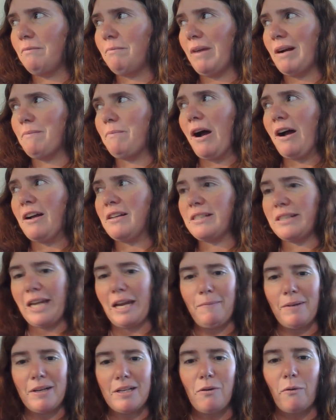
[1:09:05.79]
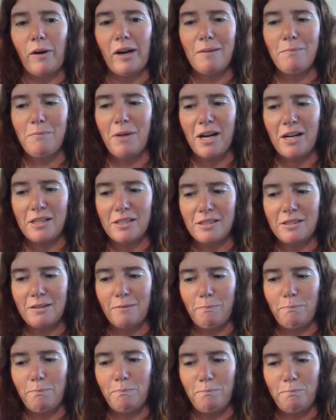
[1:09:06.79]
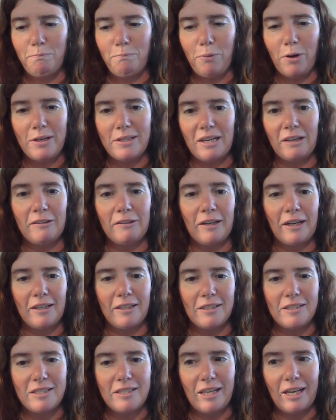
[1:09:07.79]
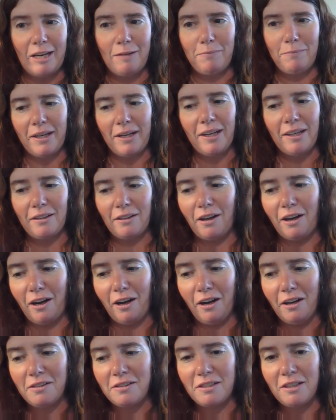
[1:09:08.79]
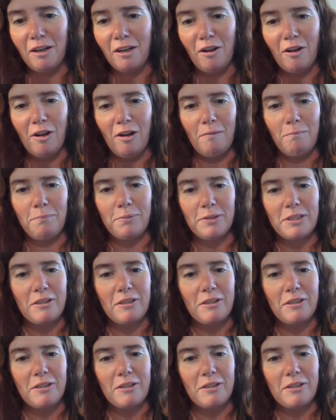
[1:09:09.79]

My boss gave me twenty bucks to put down on a team, but he lost. Yeah.